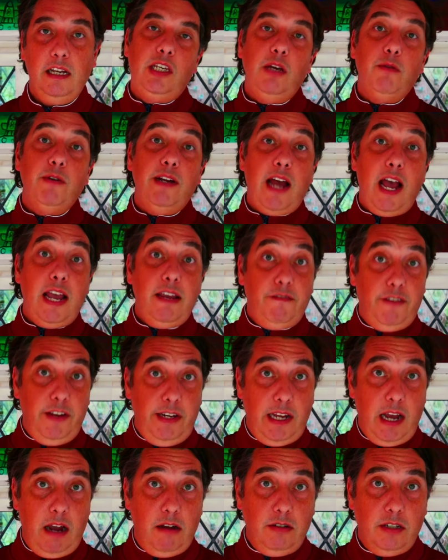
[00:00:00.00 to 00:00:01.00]
Q&A
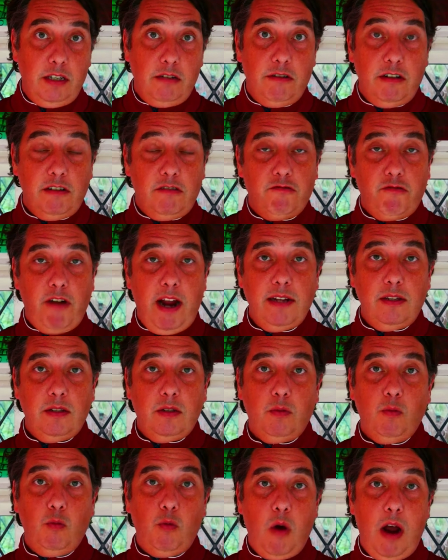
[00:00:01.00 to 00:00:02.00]
videos are a
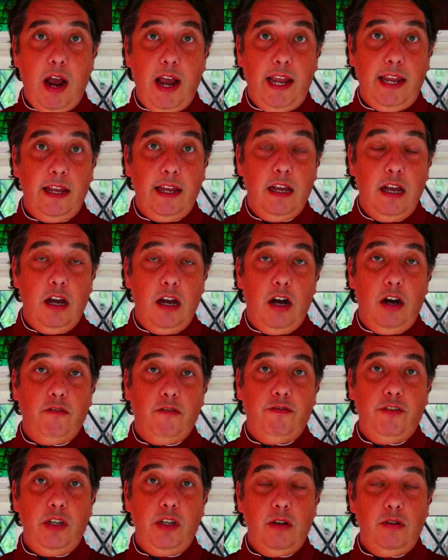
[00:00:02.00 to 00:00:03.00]
great way
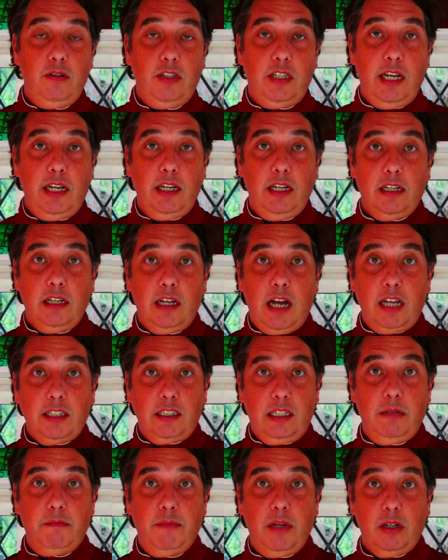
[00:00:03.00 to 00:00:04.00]
of using
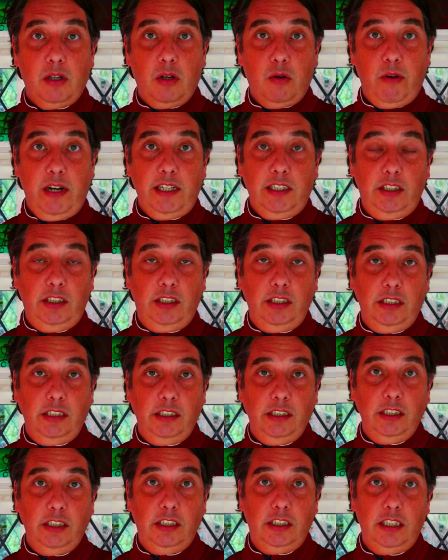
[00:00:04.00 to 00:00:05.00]
customer
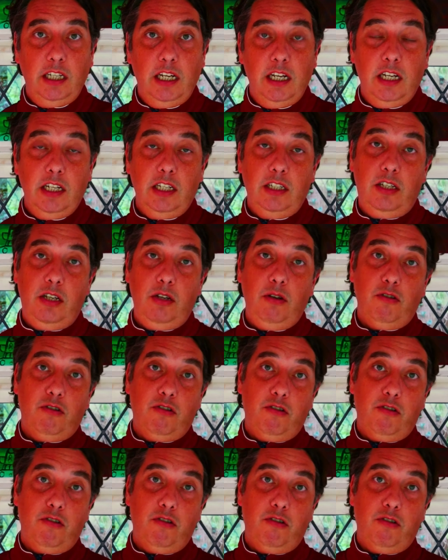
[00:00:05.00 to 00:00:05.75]
questions to